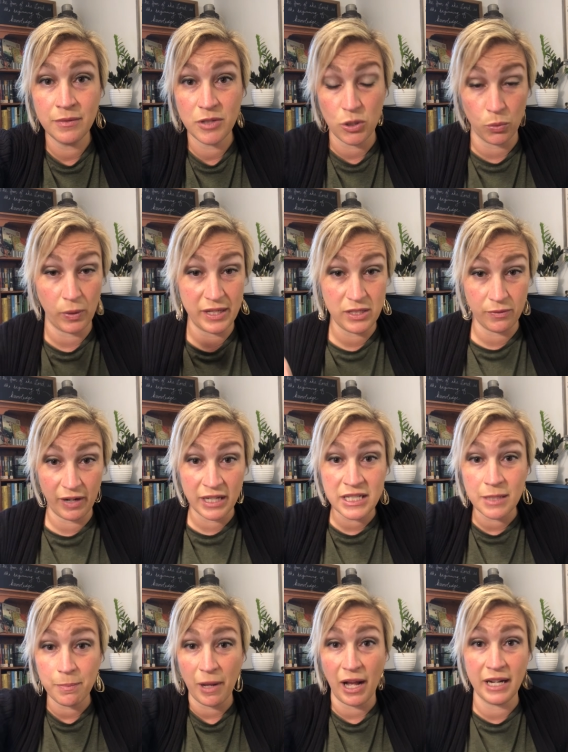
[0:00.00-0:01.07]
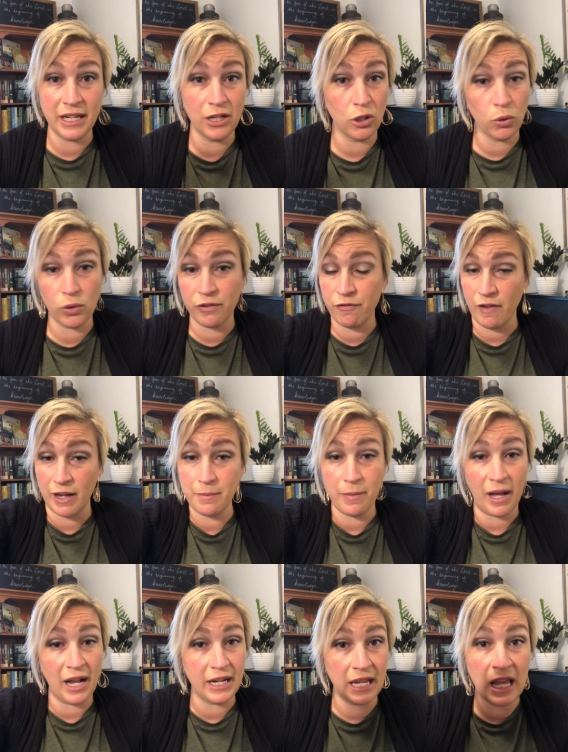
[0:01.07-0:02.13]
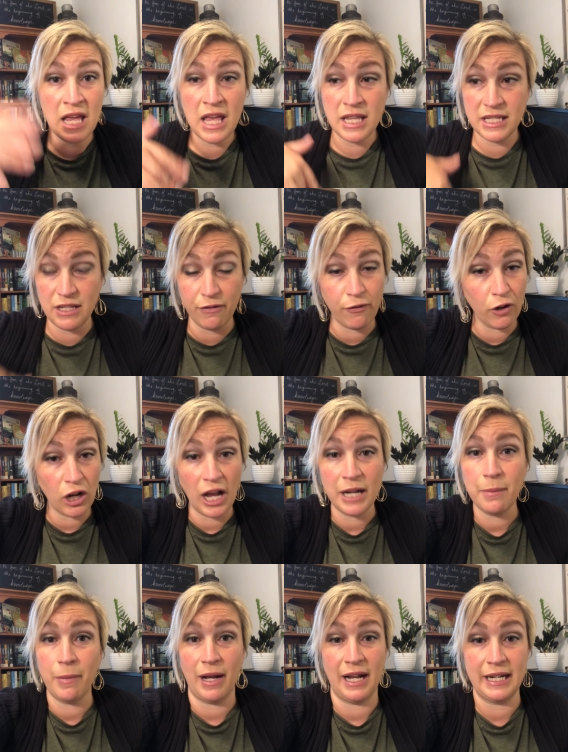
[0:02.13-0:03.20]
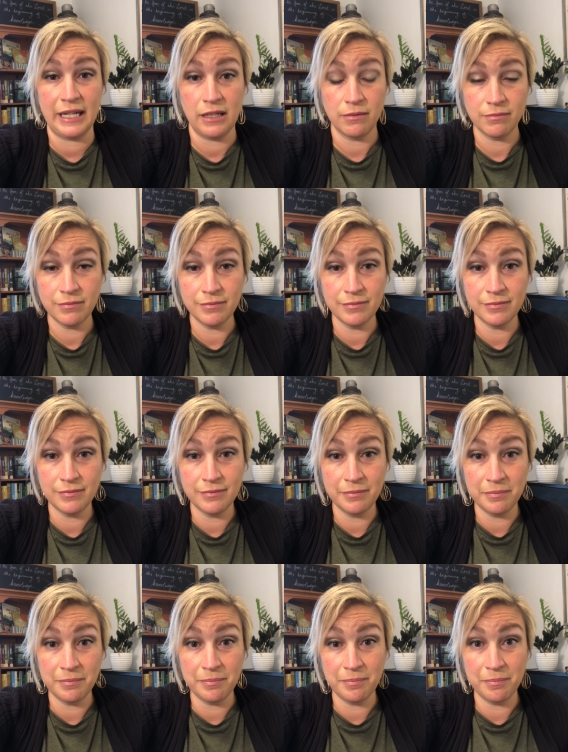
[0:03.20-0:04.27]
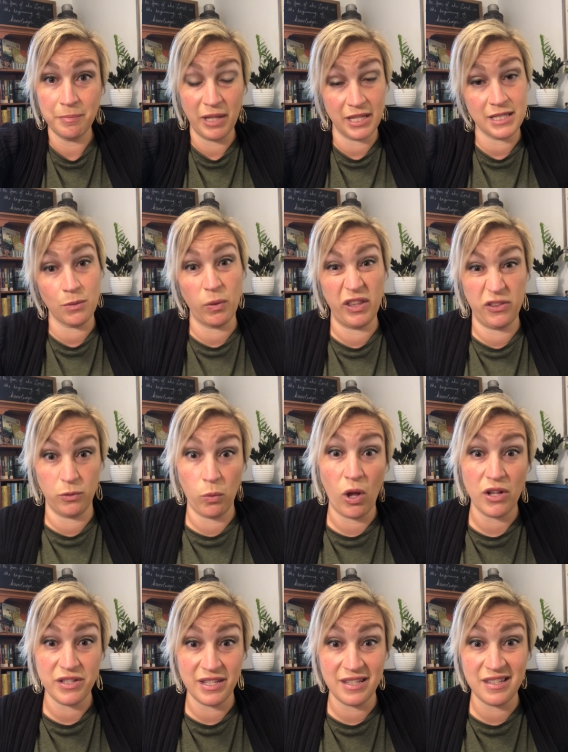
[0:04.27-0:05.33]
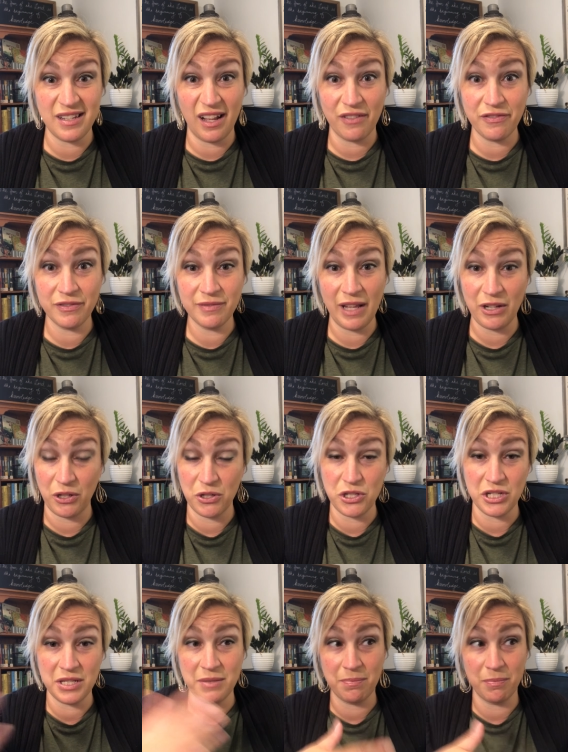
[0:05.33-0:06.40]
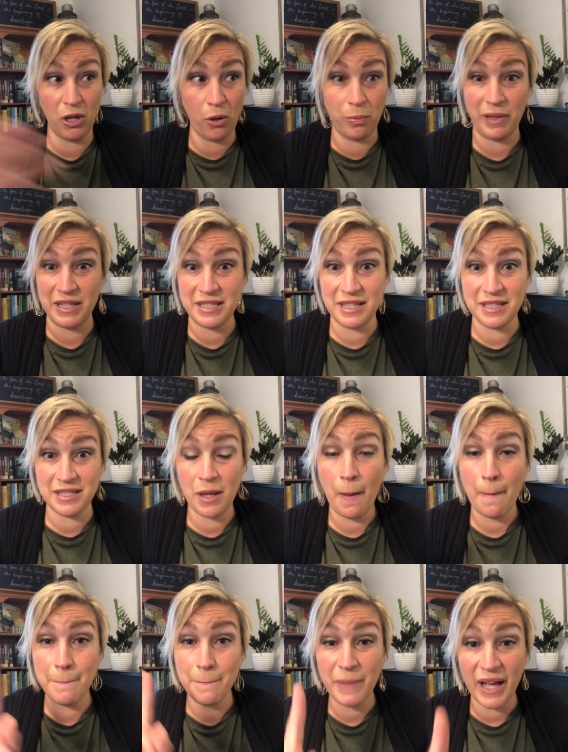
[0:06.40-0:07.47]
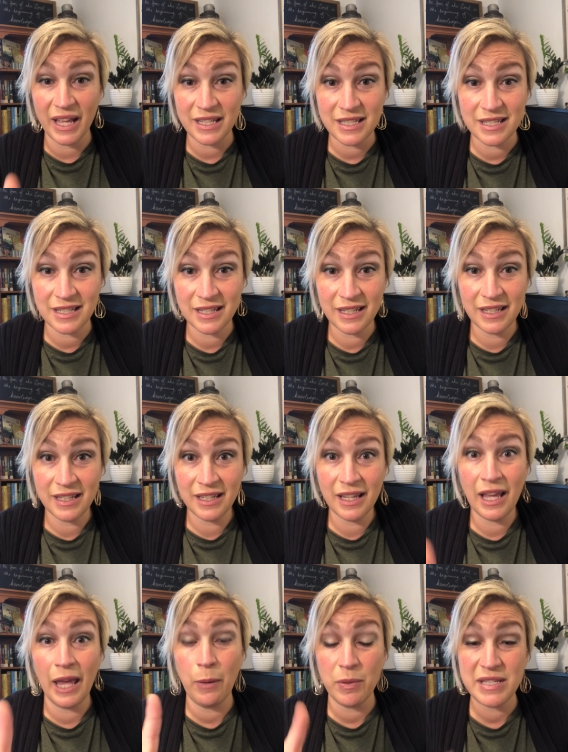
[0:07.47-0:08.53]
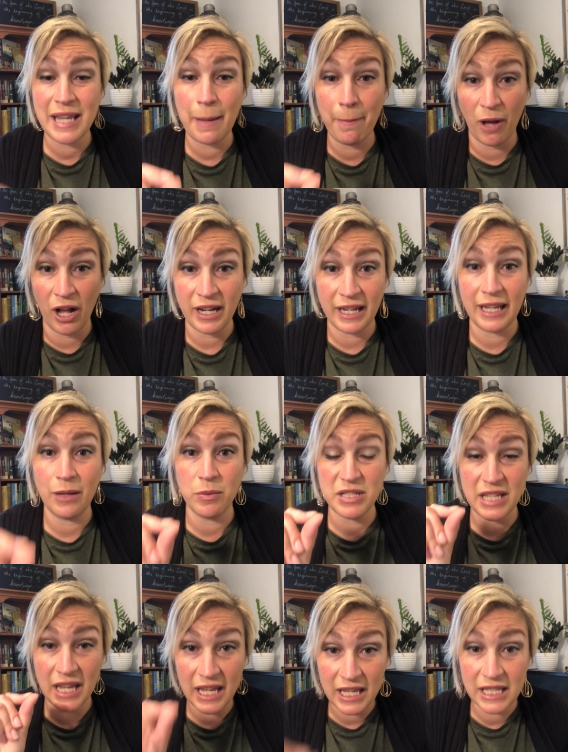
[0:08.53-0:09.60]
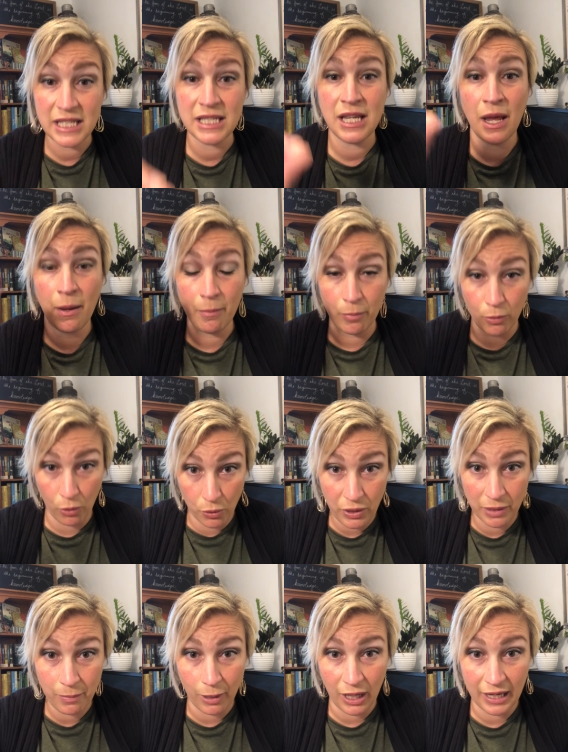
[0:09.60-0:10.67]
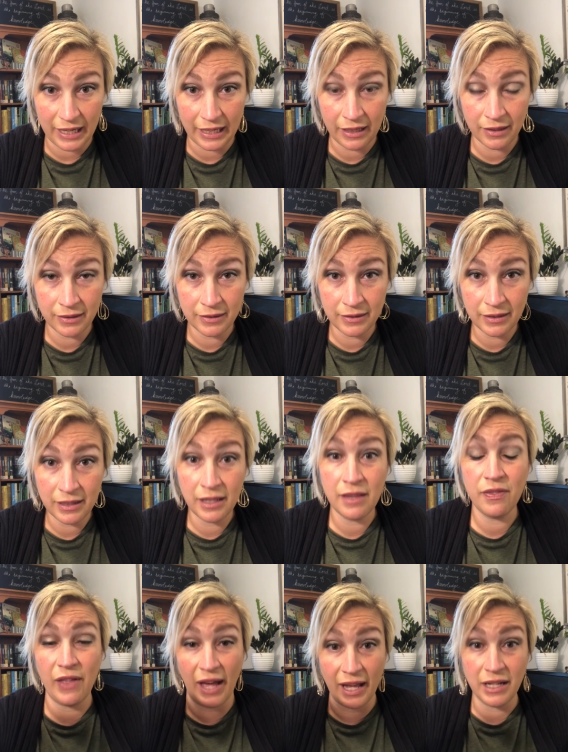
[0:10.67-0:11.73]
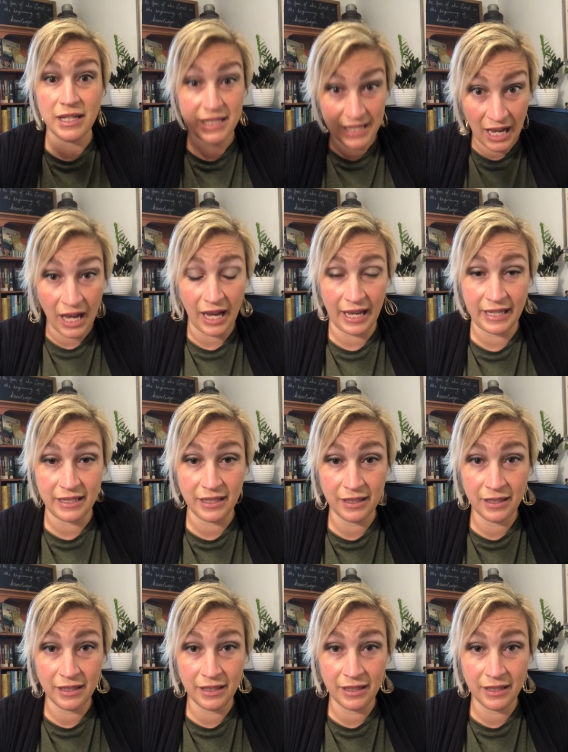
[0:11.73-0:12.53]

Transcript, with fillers: It's a resurrected body, glorified body, different kind of body because it went through walls and stuff and could just go places. But it was a body, it was his broken body that died,